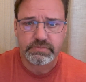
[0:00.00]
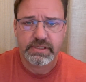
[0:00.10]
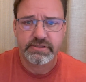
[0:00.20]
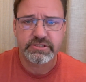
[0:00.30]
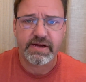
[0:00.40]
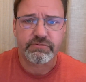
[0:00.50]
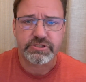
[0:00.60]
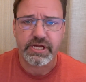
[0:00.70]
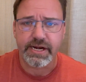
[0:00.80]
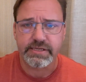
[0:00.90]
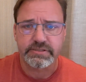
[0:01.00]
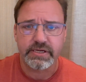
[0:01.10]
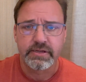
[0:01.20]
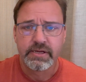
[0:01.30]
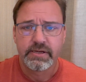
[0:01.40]
in several studies
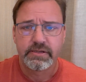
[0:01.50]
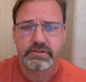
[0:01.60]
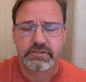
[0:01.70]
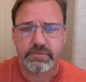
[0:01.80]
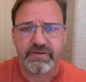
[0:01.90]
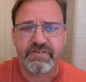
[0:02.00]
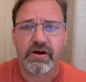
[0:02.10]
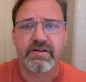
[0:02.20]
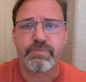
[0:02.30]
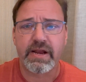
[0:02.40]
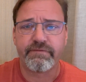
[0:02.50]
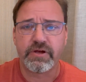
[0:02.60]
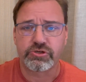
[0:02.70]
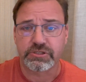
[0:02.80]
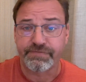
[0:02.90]
to to be very
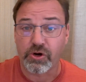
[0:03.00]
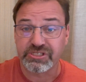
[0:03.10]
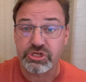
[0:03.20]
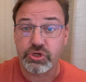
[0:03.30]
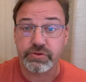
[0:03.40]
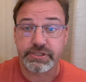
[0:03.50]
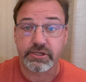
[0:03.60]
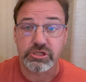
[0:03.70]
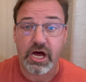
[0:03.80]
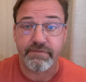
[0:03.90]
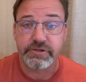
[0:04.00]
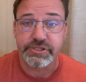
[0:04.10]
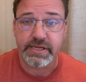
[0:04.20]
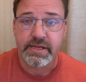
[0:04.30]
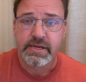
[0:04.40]
beneficial as far as inducing
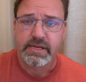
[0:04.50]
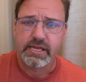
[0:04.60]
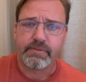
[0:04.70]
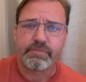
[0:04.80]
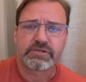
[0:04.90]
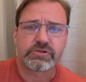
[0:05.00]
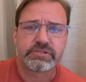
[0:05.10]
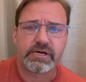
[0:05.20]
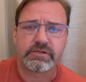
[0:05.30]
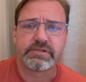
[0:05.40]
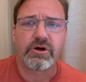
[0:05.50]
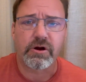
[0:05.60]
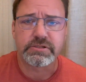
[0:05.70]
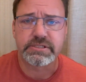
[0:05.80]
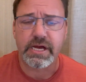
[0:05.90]
autophagy in muscle cells and
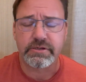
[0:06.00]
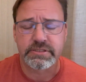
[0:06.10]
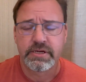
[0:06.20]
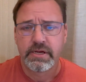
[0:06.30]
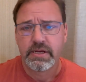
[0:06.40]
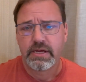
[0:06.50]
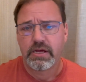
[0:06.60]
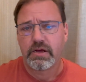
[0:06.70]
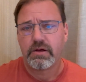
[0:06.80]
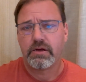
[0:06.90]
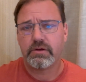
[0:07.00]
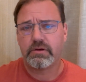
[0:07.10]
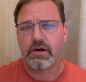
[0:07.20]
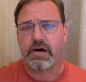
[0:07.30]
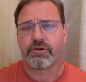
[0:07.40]
heart cells.
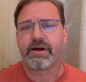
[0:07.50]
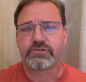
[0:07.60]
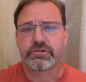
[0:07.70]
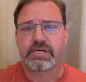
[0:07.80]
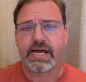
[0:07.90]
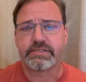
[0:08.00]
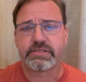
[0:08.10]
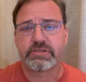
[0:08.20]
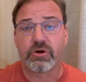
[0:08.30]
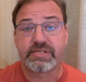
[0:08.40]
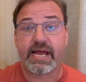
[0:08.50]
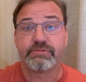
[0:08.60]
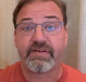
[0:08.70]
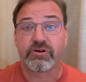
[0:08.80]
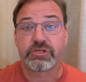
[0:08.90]
Other exercises or
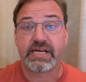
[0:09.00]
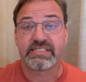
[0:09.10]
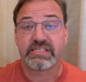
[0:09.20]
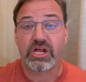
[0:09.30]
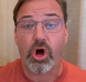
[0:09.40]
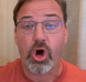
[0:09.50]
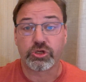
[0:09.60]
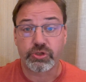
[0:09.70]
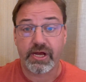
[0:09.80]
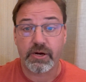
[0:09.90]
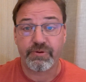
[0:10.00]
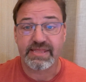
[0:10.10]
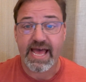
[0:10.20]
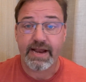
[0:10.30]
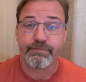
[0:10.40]
types of exercises that also help with
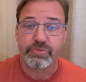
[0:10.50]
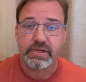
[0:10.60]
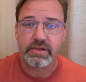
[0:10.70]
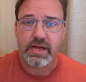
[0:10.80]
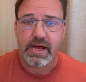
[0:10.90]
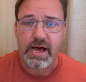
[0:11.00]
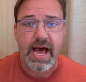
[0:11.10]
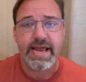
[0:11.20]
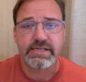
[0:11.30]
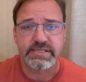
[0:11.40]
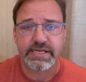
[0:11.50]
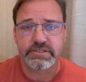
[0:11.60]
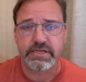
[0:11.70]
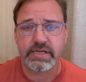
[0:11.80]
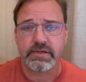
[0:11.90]
that, uh, high
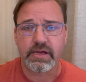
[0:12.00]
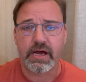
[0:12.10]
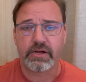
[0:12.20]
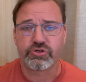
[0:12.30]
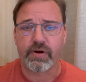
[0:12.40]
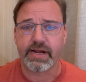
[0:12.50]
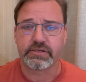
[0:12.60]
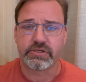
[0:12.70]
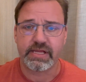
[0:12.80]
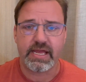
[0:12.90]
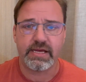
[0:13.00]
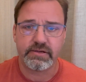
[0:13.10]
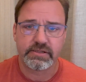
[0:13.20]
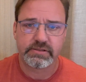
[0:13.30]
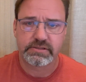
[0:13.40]
intensity uh, training. So the
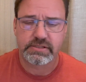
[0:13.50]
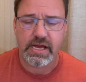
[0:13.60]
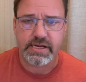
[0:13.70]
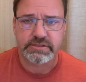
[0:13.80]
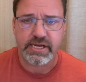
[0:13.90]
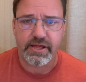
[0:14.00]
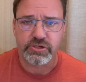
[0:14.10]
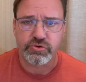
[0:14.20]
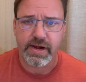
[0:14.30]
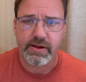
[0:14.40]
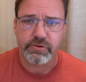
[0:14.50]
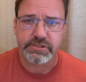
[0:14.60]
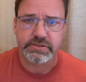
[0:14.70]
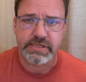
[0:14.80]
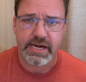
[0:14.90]
HIT uh, style of training, which
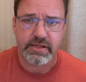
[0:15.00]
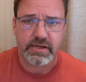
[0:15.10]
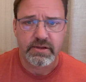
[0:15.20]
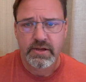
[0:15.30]
is kind of the